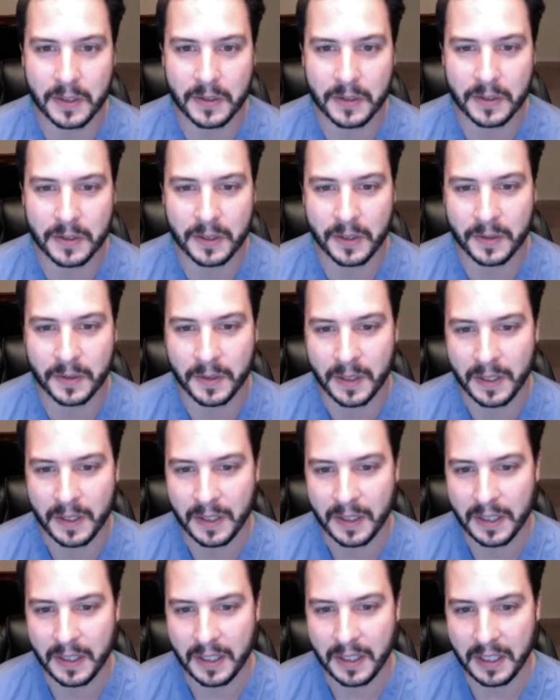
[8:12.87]
So,
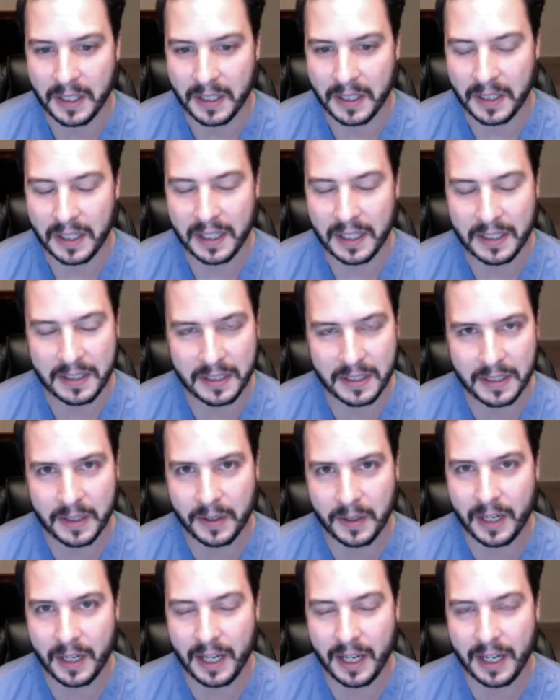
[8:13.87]

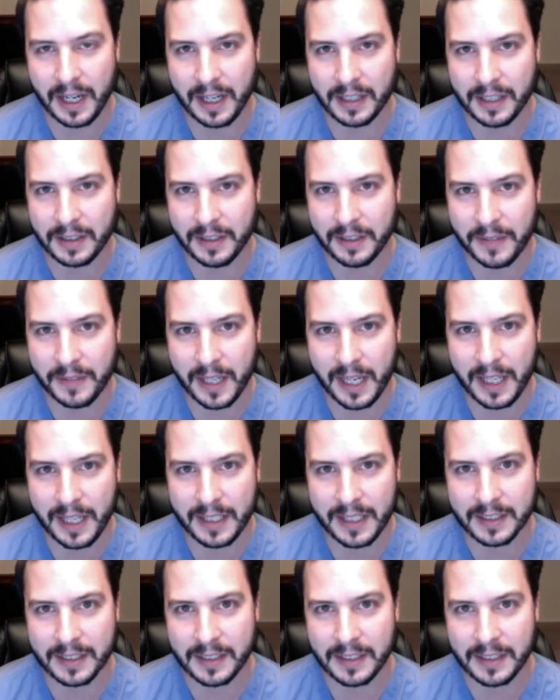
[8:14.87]
I love that.